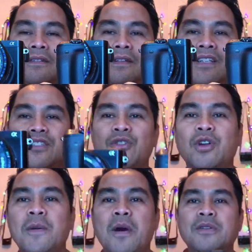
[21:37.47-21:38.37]
let's talk
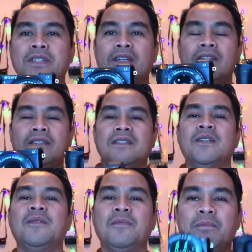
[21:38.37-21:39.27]
about the
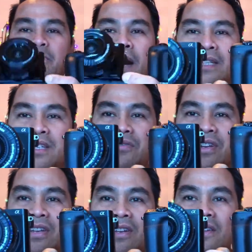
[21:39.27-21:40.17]

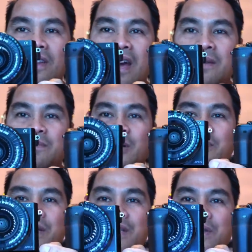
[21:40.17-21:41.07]
battery life of
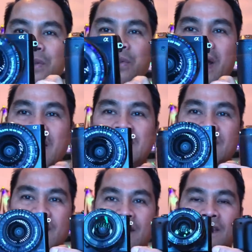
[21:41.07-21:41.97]
these two guys
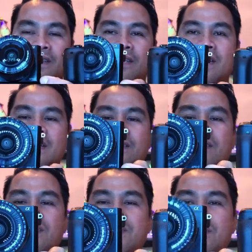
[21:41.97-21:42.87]
in here. The
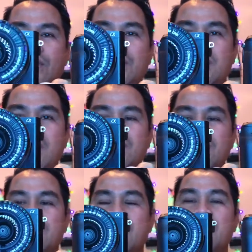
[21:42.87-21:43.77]
Sony
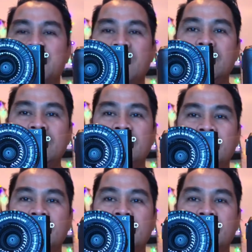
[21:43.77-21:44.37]
A6000,